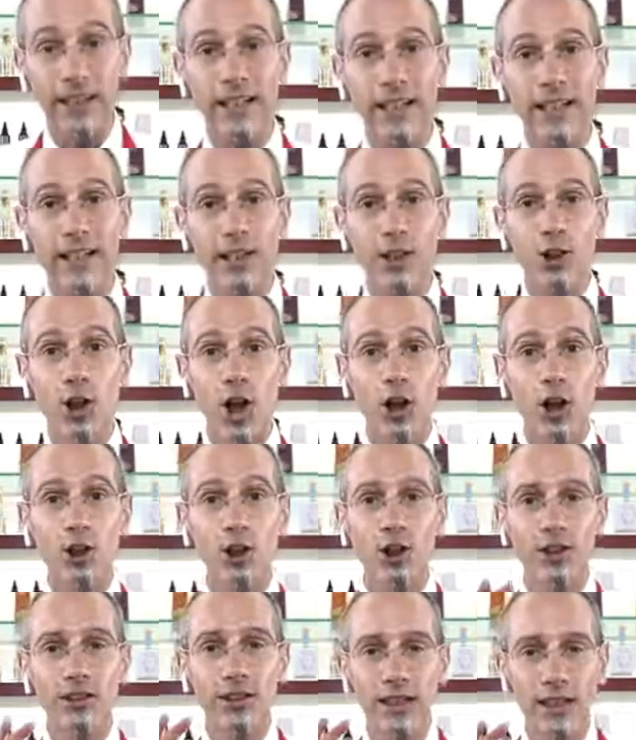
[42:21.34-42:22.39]

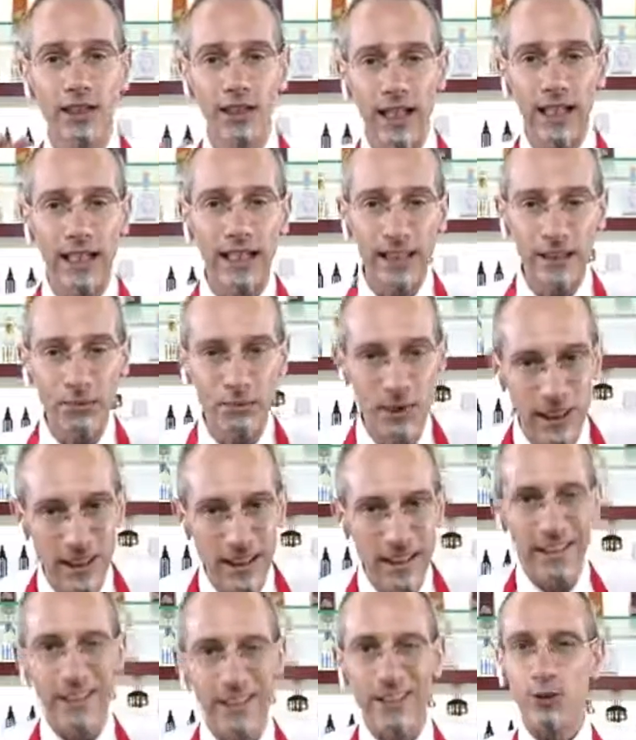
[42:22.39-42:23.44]
Coconut and lime
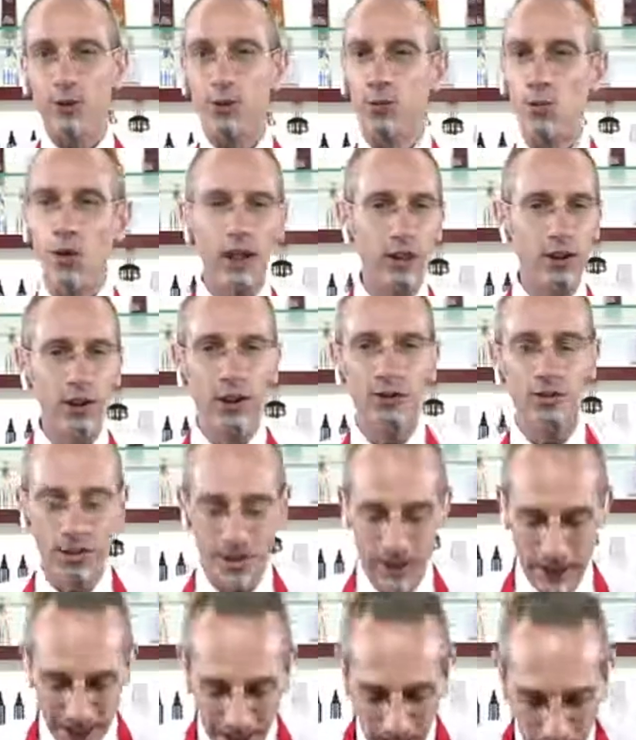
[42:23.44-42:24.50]
is one of the
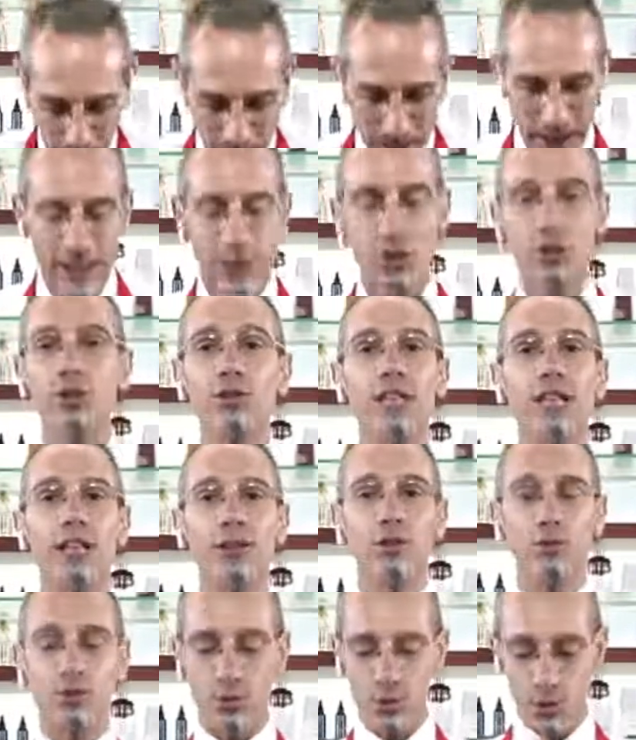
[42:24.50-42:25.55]
combinations that
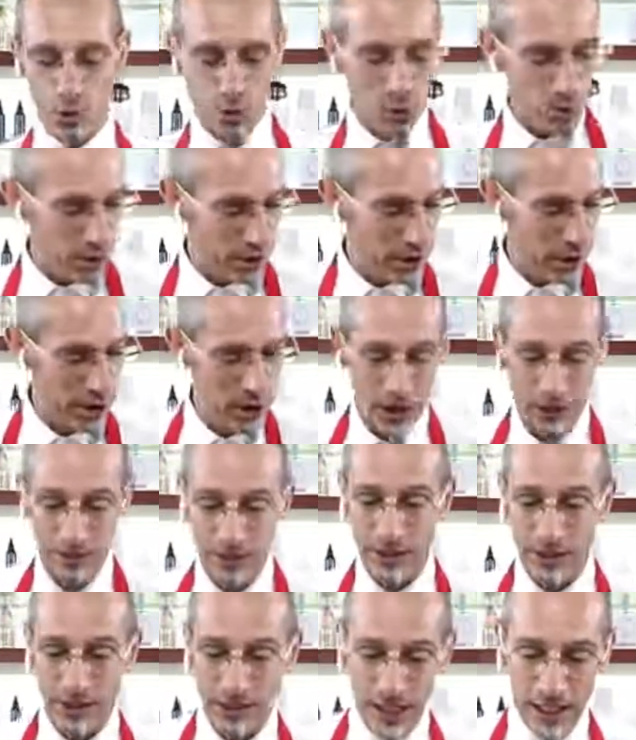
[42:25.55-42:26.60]
you really love it.
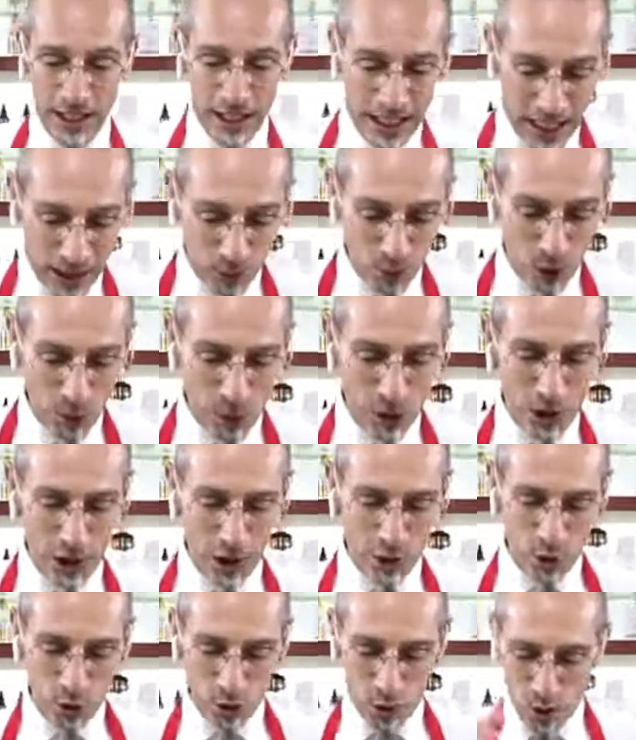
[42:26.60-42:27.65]
And what we're gonna
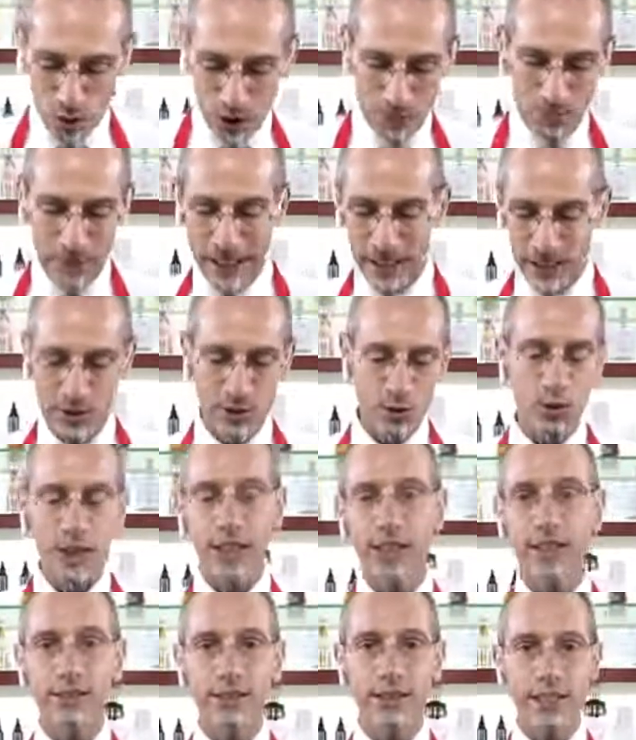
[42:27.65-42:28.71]
do, we will mix
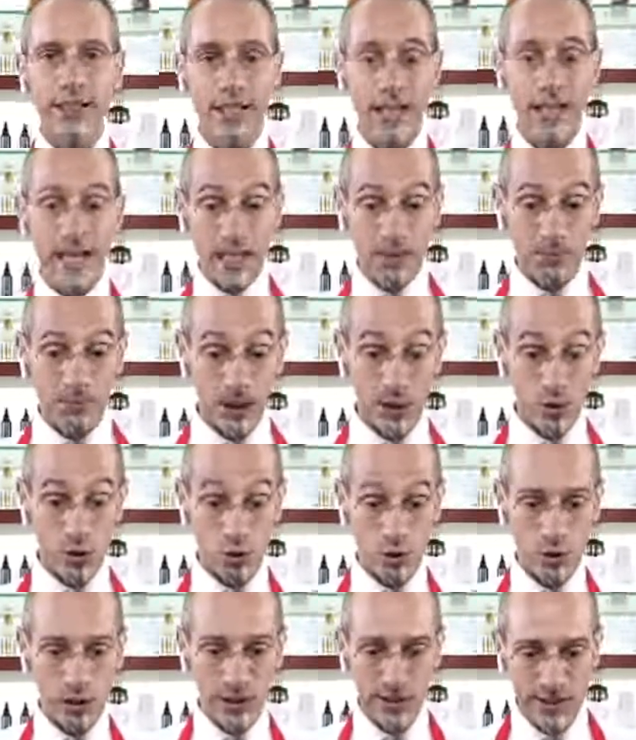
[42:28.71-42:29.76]
quick the herbal, so
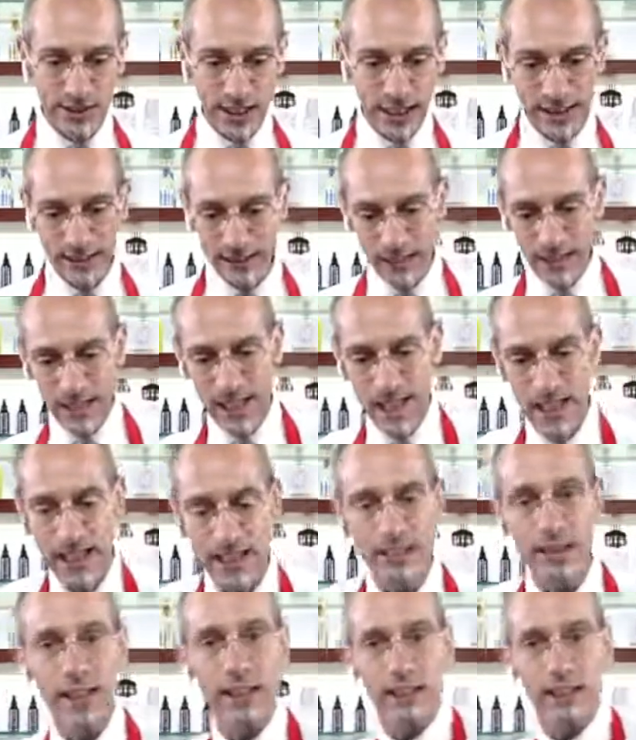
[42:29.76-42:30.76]
to extend, and then